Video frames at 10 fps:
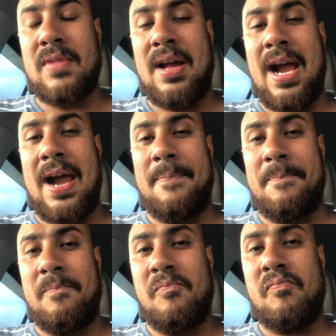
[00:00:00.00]

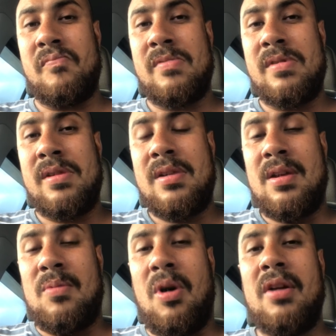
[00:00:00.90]

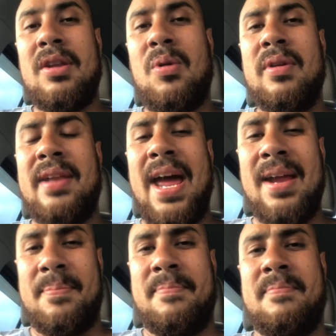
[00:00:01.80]
well-known
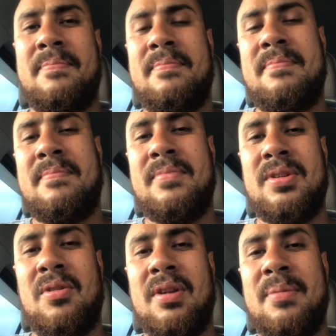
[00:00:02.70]
name, you
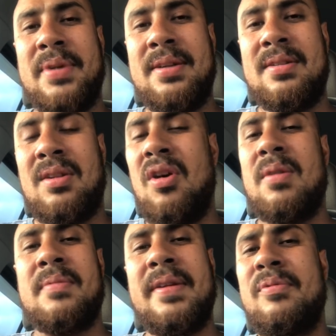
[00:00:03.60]
know what I mean?
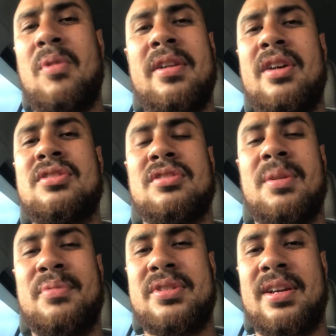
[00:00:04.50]
Everyone knows who
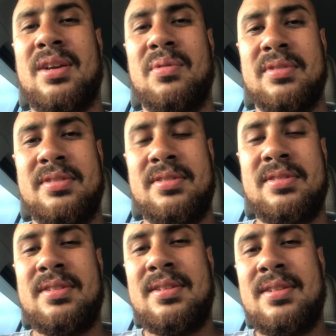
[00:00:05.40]
Lomachenko is,
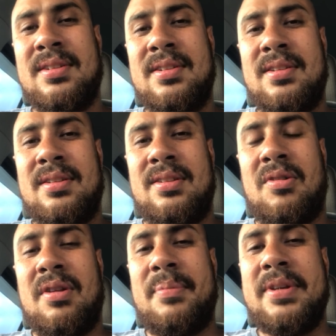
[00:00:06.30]
you know
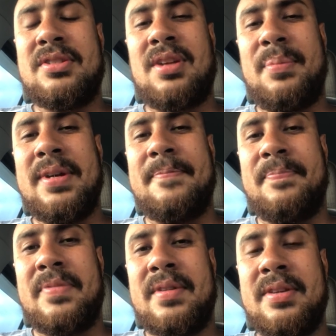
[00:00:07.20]
what I mean? So, I
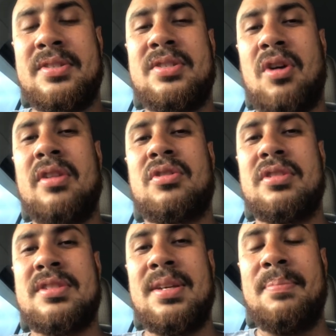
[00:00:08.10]
mean, he's got a
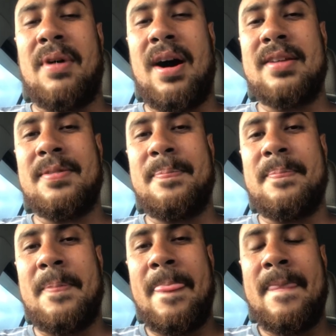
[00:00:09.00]
good team behind
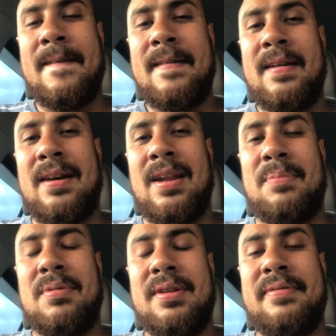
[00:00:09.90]
him. And I
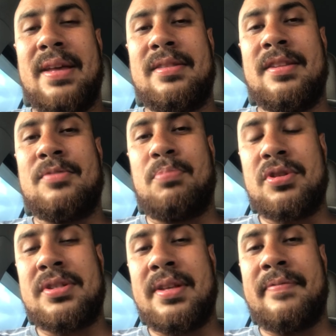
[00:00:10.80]
believe they did
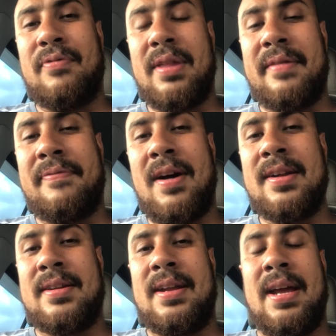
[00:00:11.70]
push for that fight.
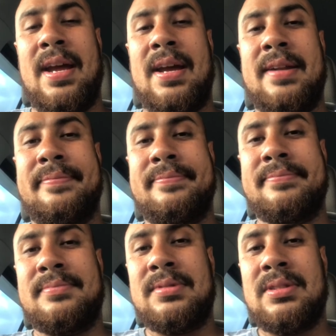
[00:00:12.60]

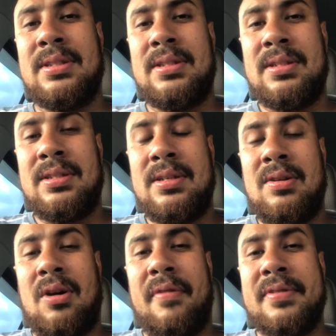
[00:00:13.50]
And
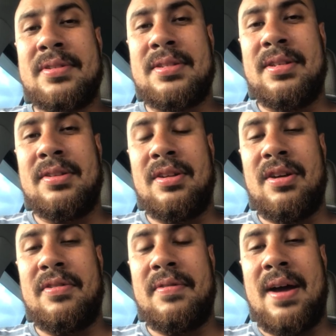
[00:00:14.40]
obviously, you
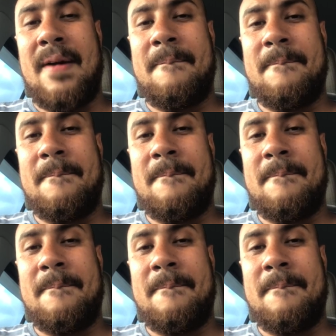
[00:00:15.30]
know,